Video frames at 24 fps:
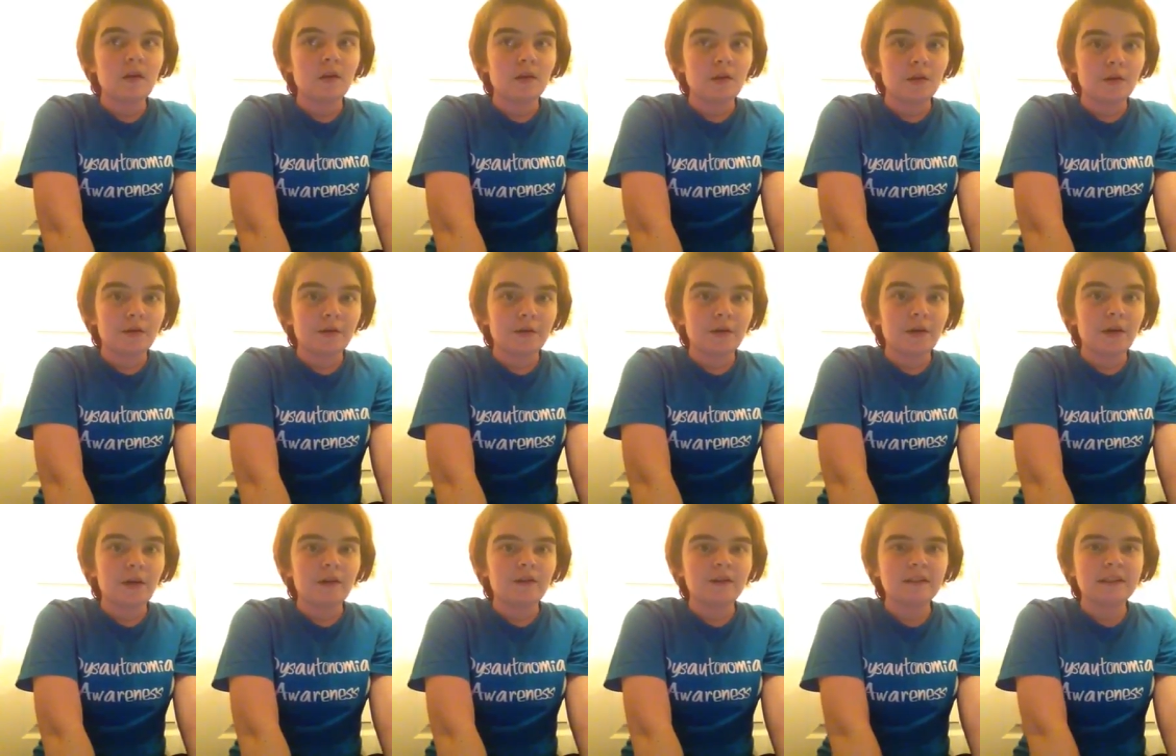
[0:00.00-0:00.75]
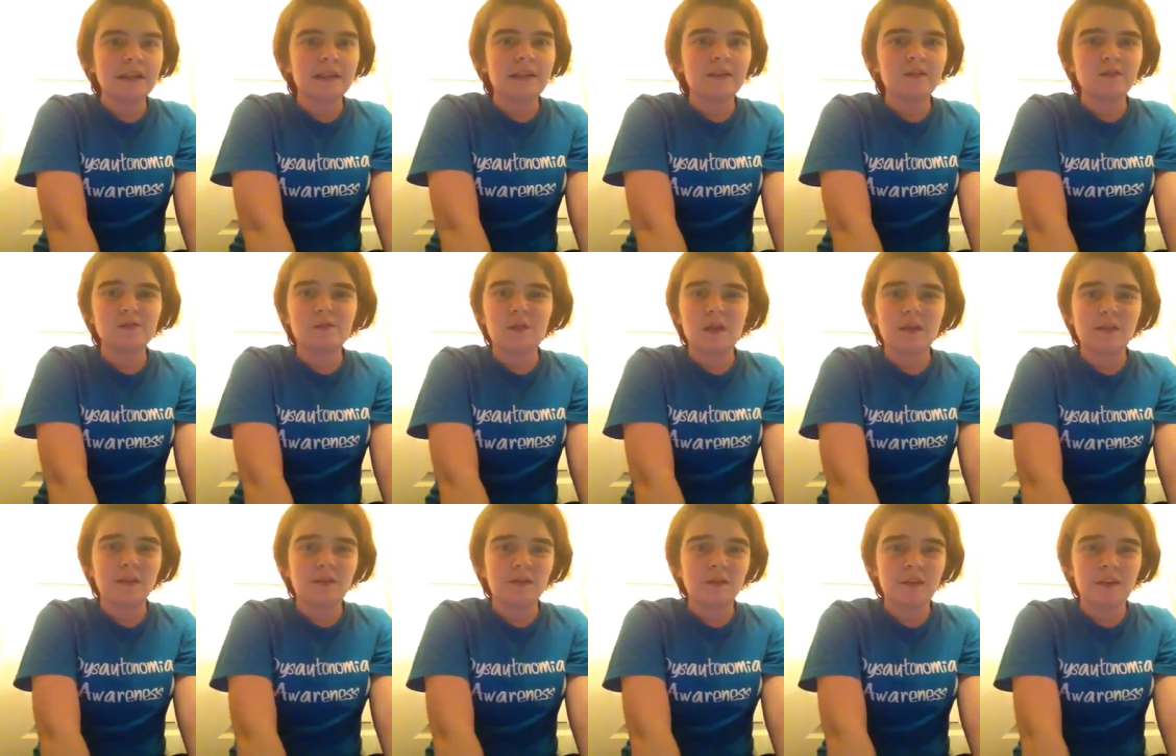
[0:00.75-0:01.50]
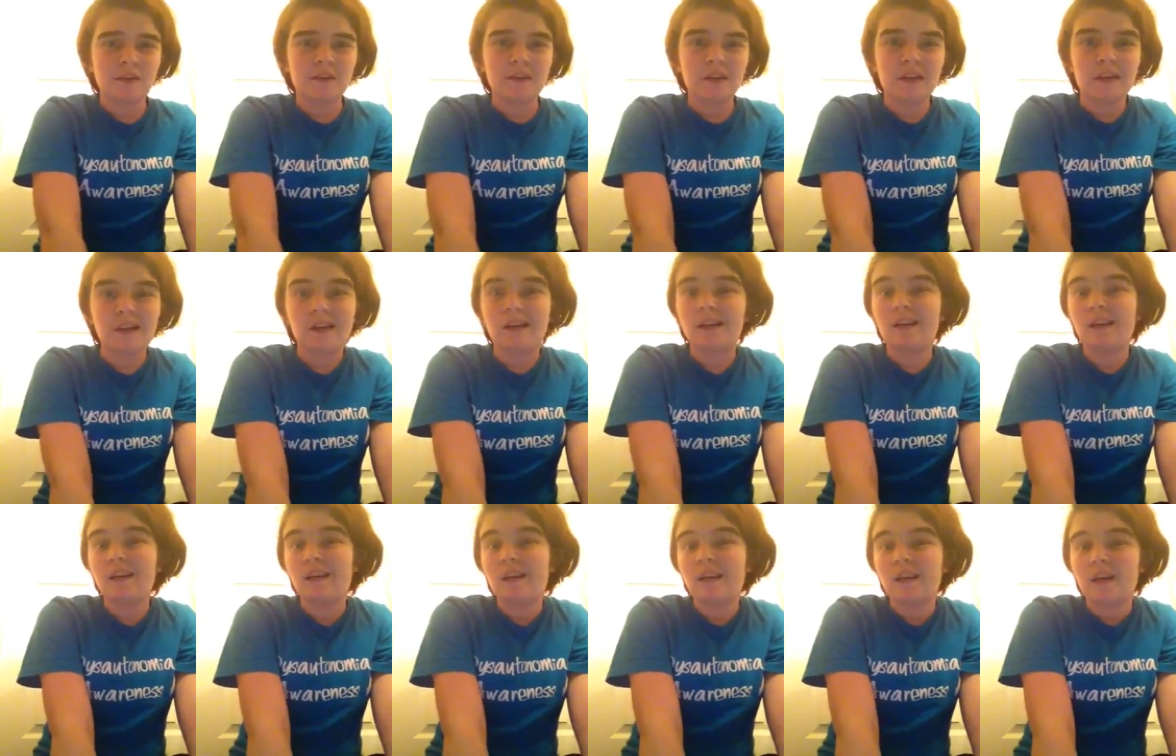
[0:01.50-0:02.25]
GERD, I was diagnosed when I was very
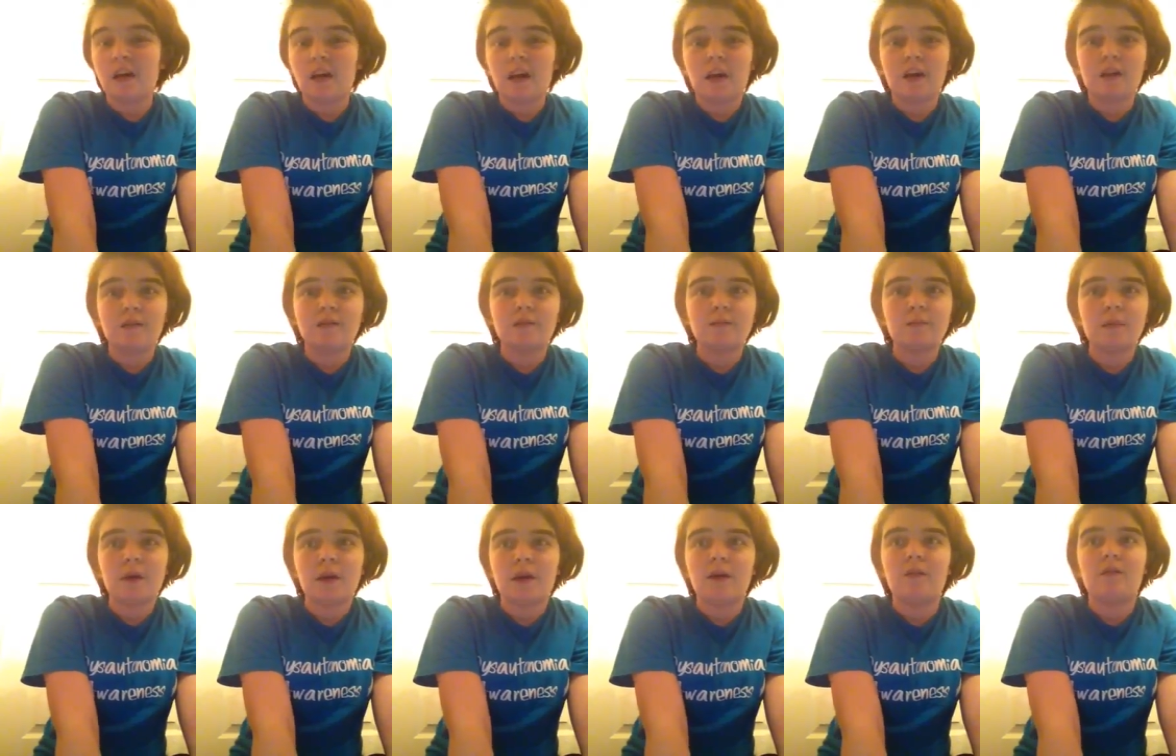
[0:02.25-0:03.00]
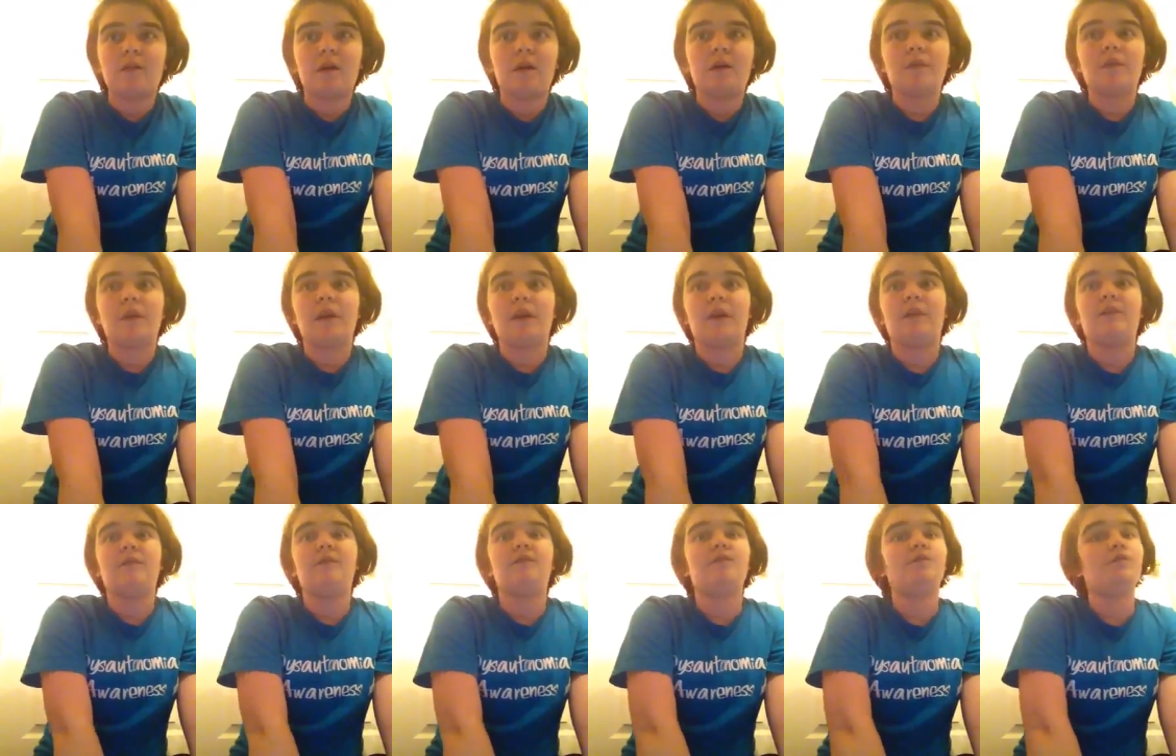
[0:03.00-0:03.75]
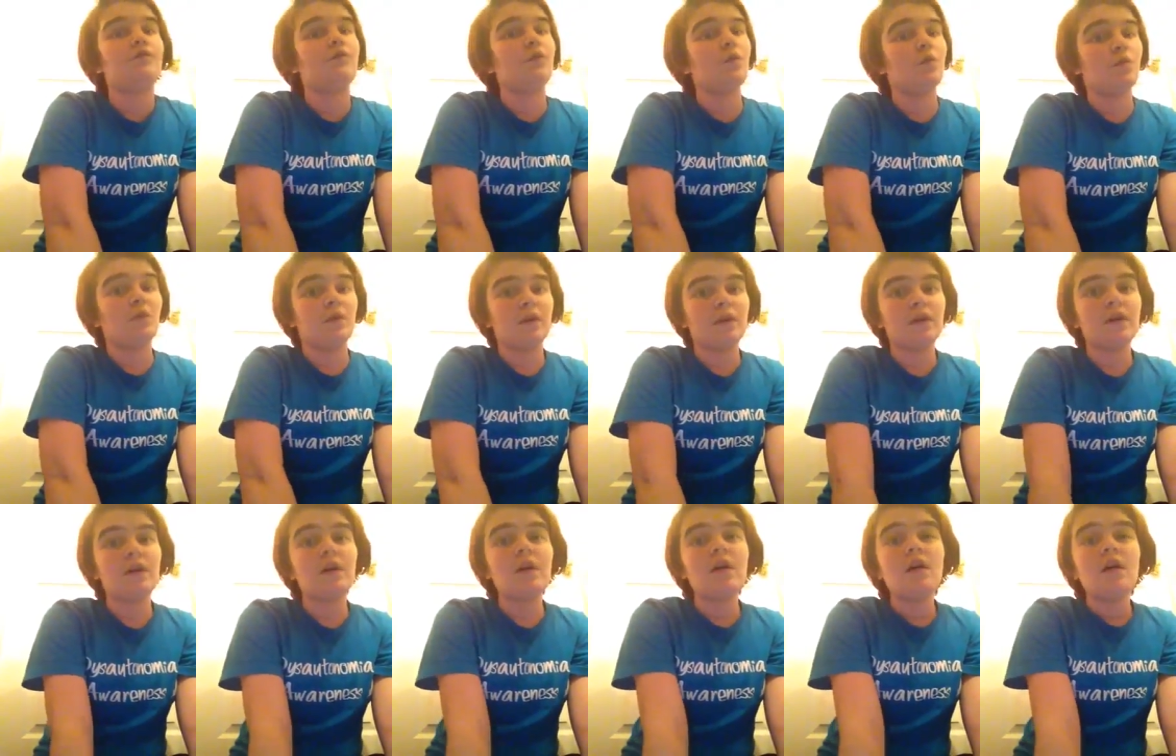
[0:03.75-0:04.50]
young. I was probably around like
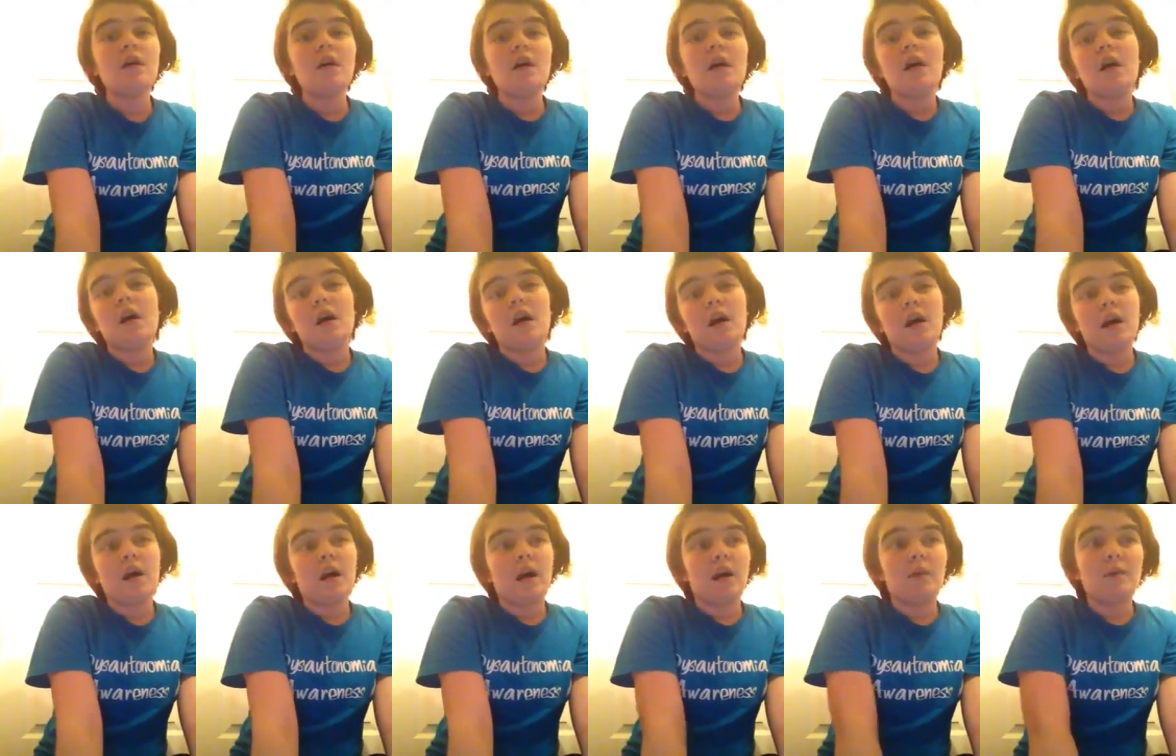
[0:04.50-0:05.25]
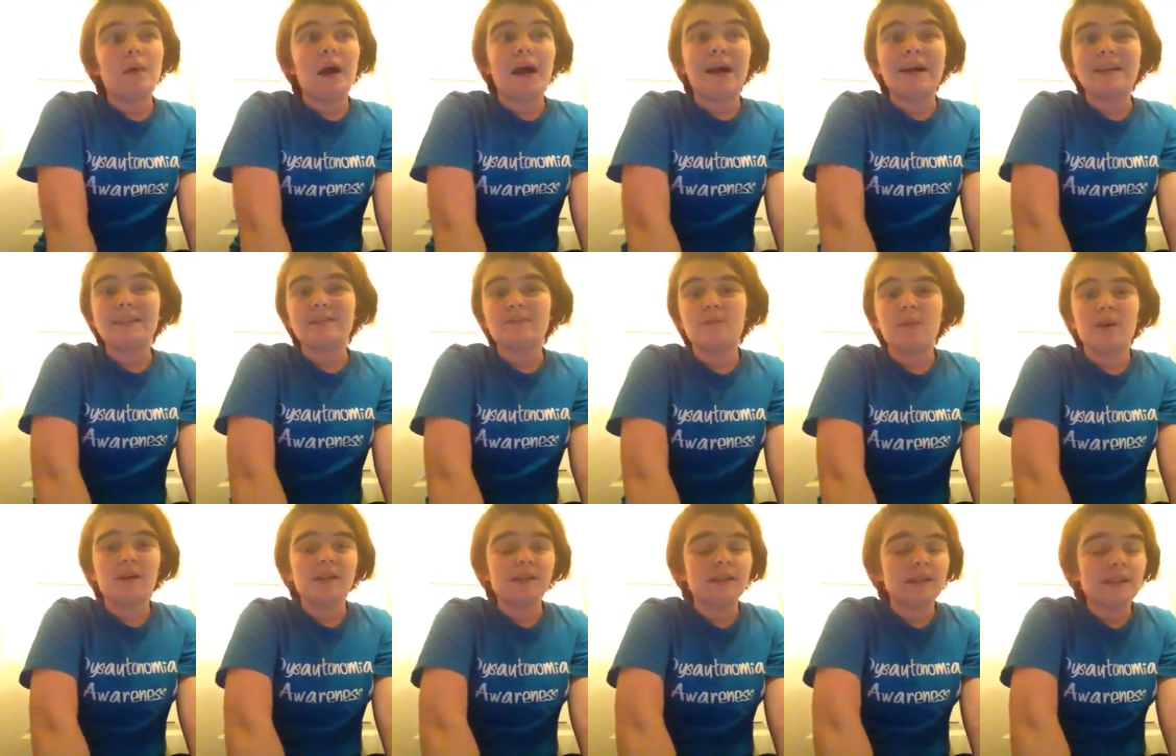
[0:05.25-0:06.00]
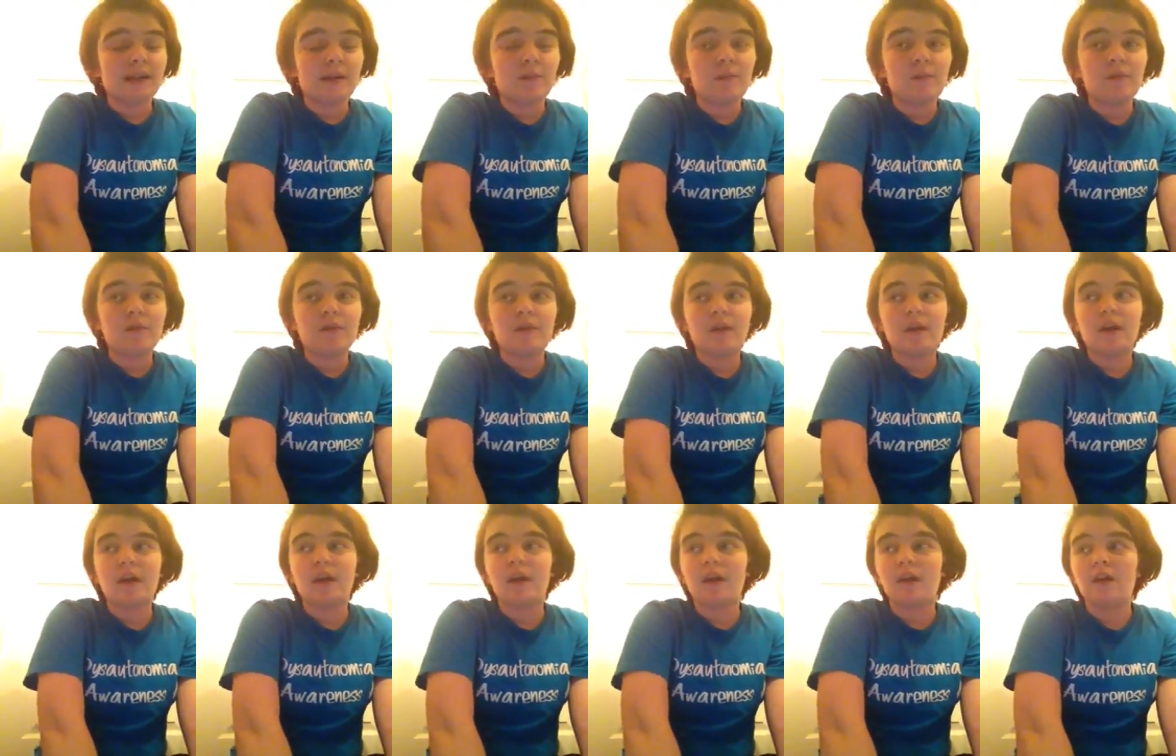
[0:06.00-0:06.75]
four. Um, asthma, same
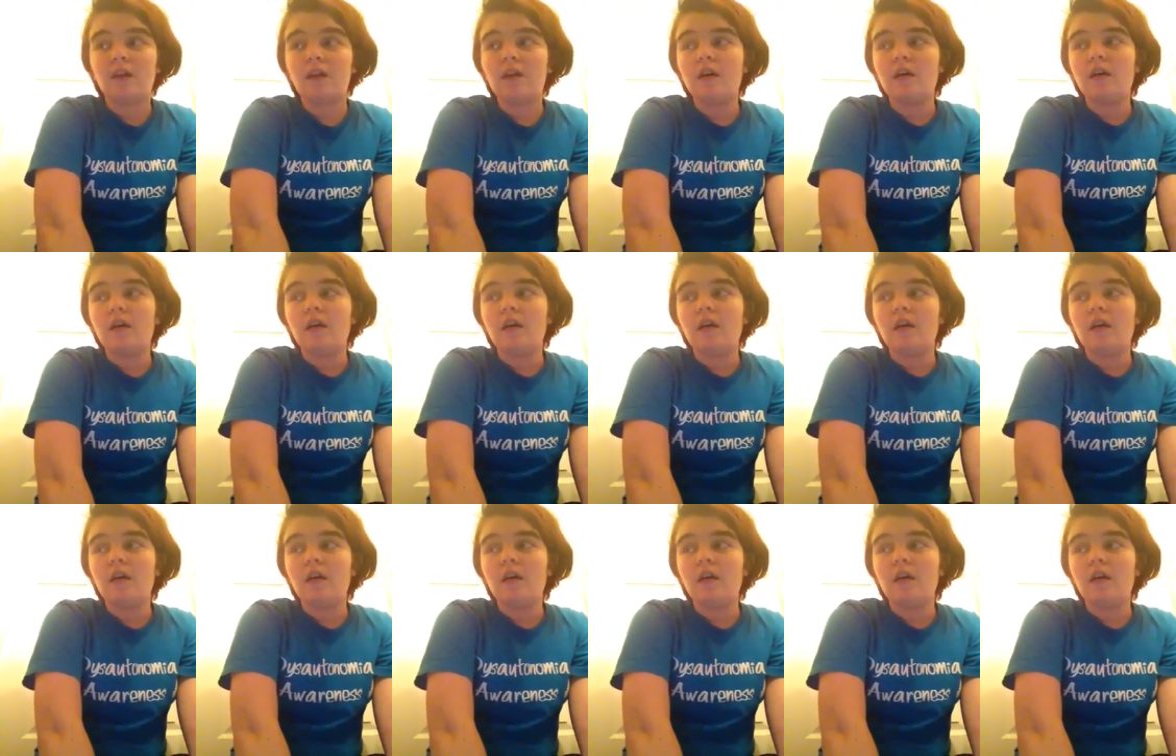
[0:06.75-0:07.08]
thing.